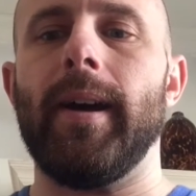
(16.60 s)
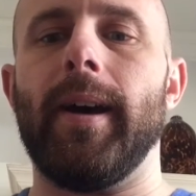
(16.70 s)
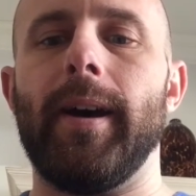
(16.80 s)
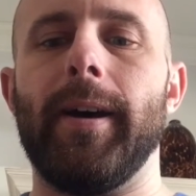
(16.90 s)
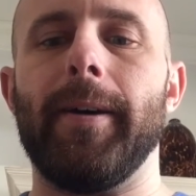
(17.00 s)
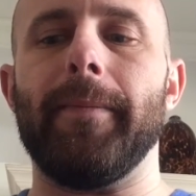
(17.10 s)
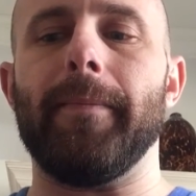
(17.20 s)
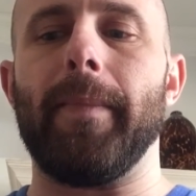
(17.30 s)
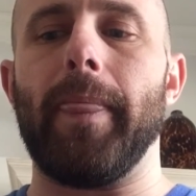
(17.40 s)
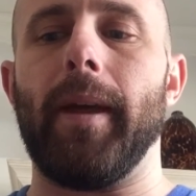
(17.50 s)

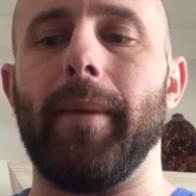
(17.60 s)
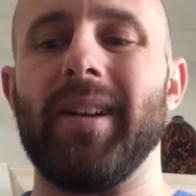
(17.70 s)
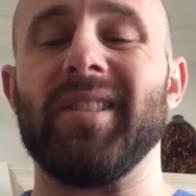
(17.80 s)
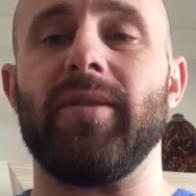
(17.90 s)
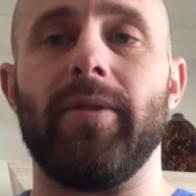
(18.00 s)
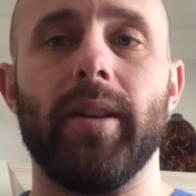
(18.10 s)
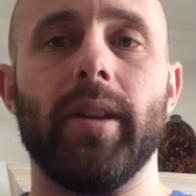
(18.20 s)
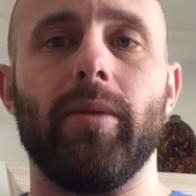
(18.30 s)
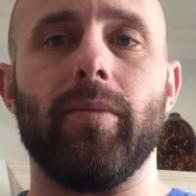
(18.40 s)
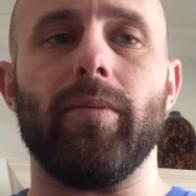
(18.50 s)
I'm actually
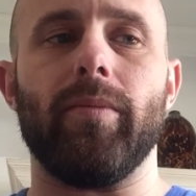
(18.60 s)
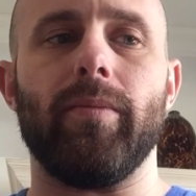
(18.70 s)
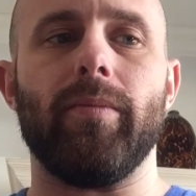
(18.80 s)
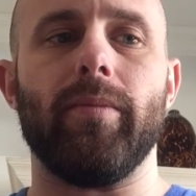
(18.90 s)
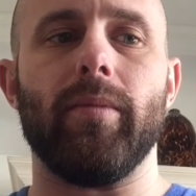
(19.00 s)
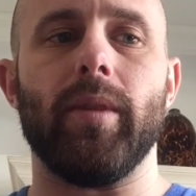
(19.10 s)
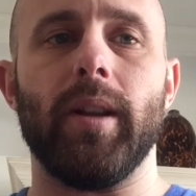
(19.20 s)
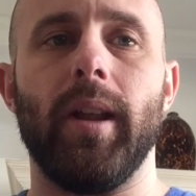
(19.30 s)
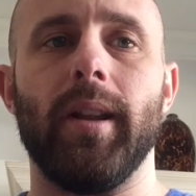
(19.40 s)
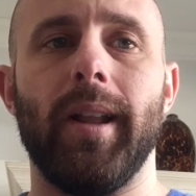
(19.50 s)
feeling
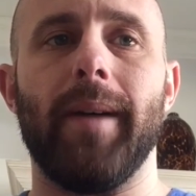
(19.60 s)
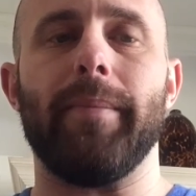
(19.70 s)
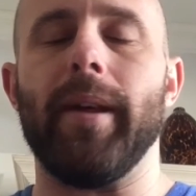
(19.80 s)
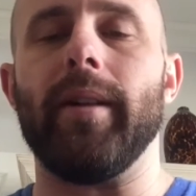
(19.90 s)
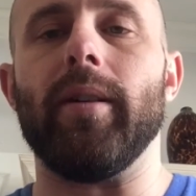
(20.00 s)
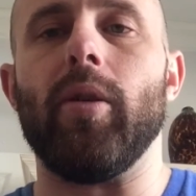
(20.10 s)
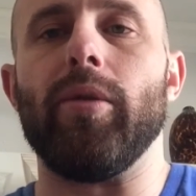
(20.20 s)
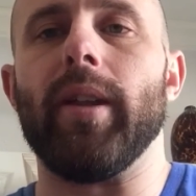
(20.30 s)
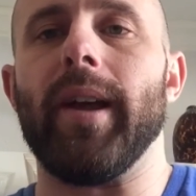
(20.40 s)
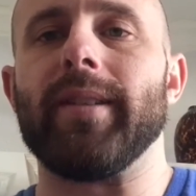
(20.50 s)
a lot better over
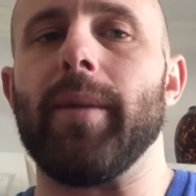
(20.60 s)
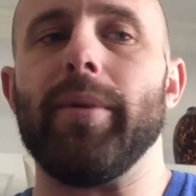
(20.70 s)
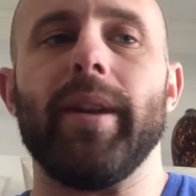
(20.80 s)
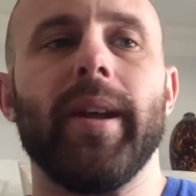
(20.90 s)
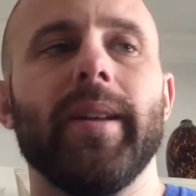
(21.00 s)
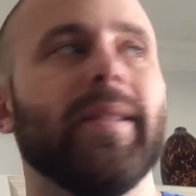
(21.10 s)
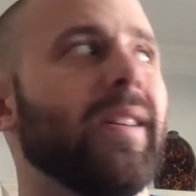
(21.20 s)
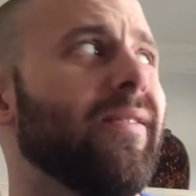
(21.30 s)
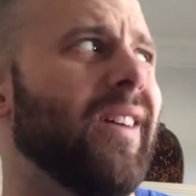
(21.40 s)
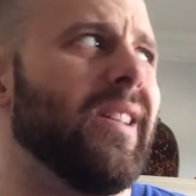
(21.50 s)
the last couple of days.
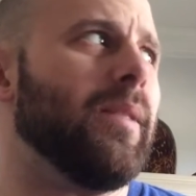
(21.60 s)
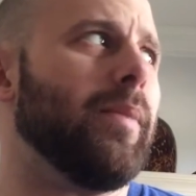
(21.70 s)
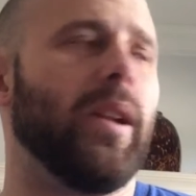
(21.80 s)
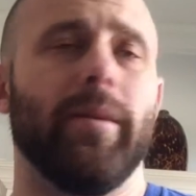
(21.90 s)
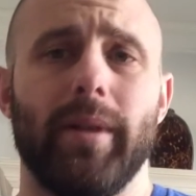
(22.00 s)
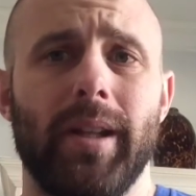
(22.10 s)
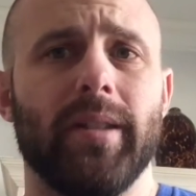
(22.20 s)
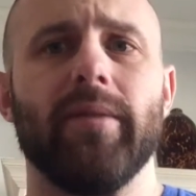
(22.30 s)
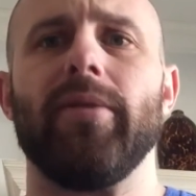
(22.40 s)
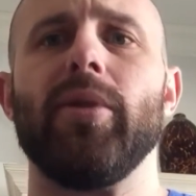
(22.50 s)
I've finally been able to get
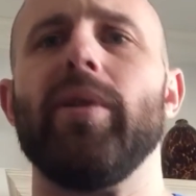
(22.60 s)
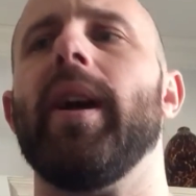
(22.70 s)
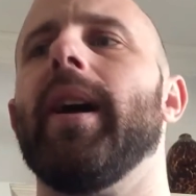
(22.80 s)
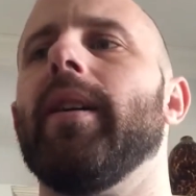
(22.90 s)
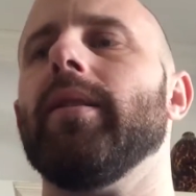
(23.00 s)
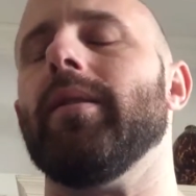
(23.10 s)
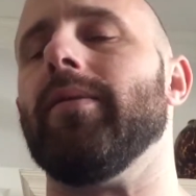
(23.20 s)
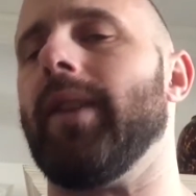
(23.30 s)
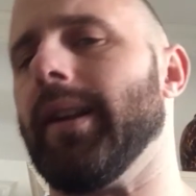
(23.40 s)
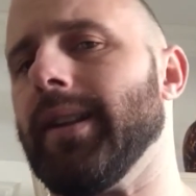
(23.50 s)
some food down
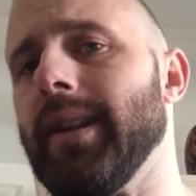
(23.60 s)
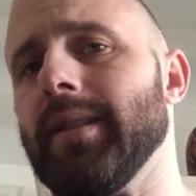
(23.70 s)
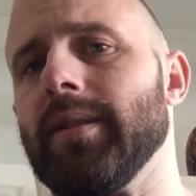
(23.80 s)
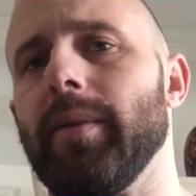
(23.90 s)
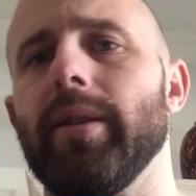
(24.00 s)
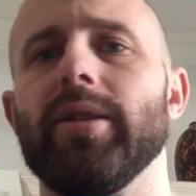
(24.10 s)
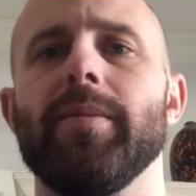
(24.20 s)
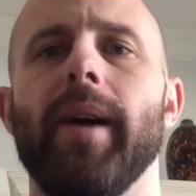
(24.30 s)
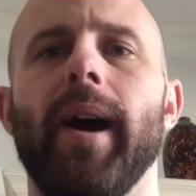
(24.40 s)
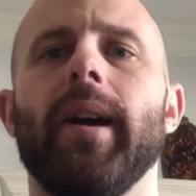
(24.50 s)
and finally getting some energy
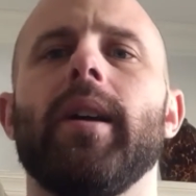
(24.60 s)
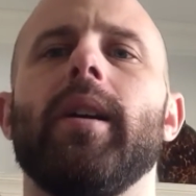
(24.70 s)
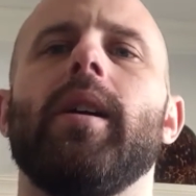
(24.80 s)
back.